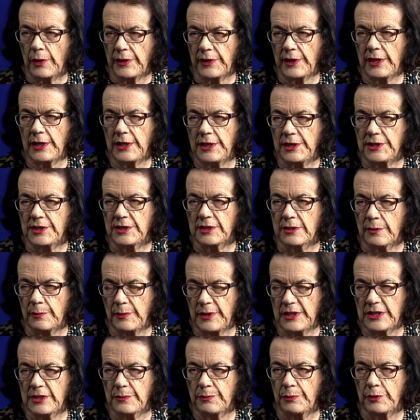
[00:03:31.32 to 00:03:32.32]
whether he's the
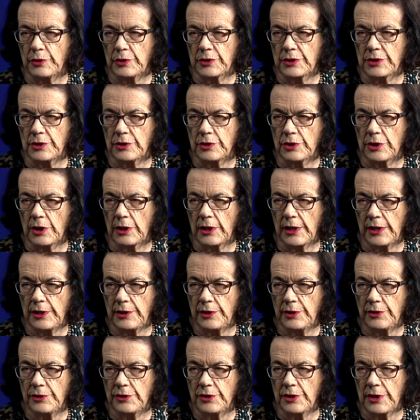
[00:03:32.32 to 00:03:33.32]
best person to
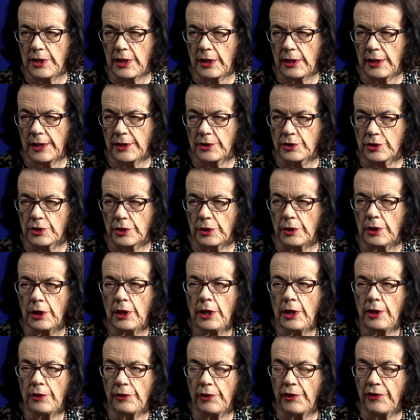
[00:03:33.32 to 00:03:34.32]
lead into the election.
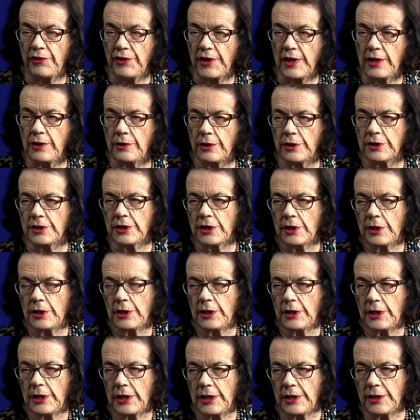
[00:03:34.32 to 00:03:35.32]
The thing that
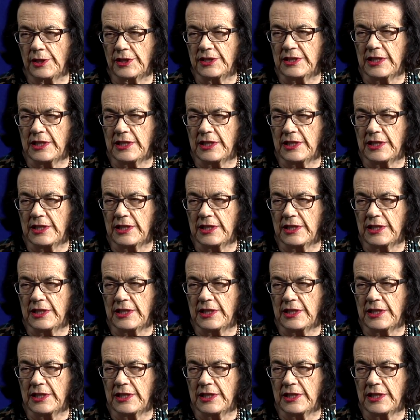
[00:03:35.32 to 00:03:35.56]
in a